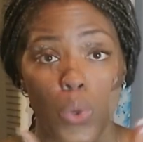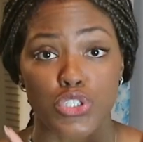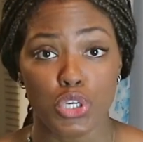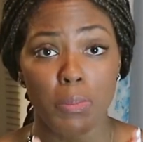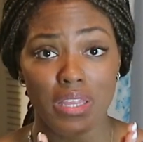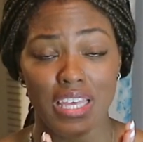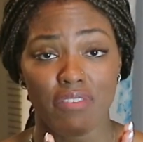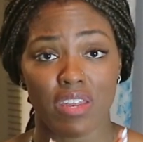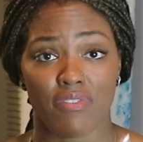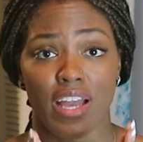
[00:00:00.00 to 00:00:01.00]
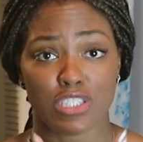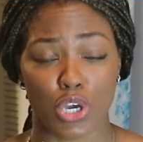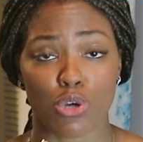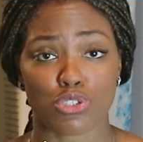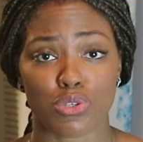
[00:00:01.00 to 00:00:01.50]
Would you believe it if I
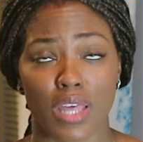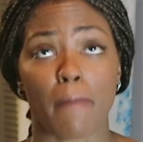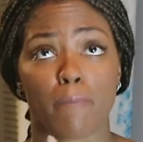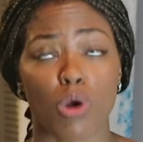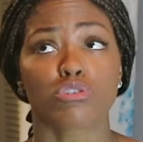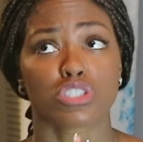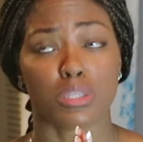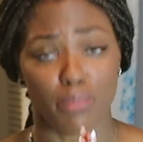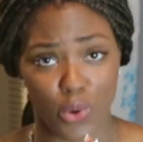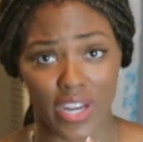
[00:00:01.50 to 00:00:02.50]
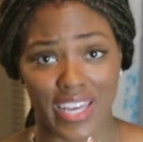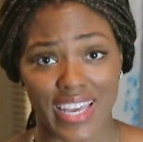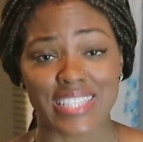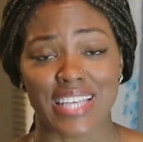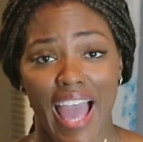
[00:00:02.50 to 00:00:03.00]
told you that most
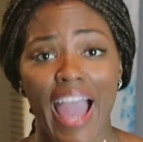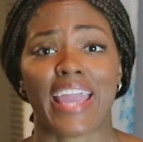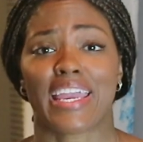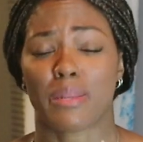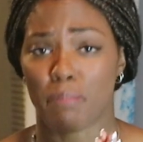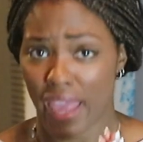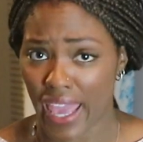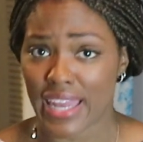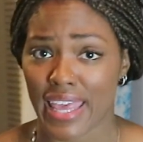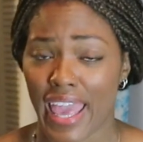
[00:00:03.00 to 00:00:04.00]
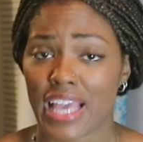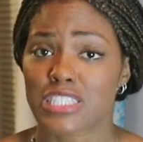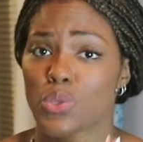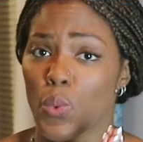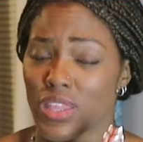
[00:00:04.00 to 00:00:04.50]
mornings I eat
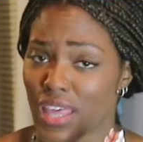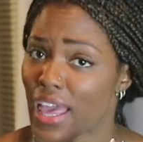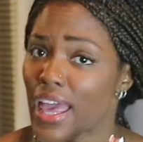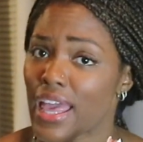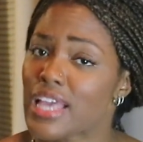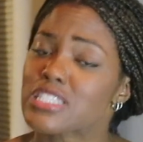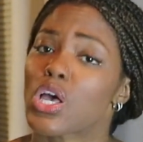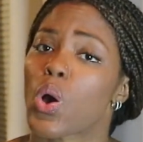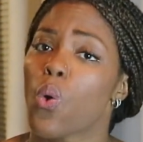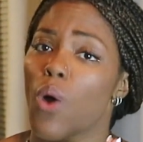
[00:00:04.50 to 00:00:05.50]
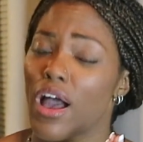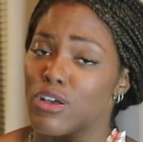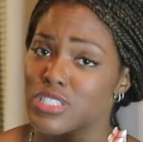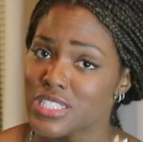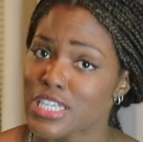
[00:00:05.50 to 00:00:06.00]
pancakes with eggs
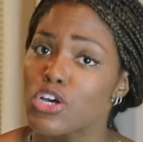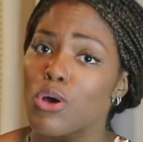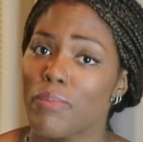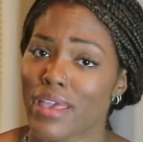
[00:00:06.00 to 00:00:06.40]
while still